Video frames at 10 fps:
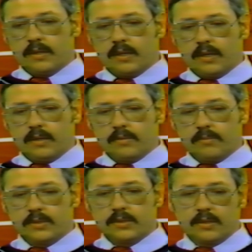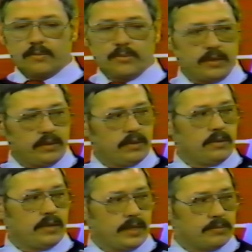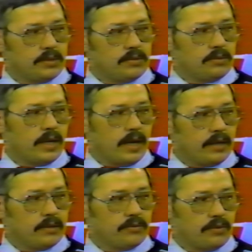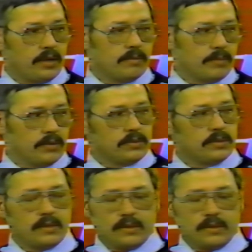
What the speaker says: and basically putting their names into a hat and drawing them out,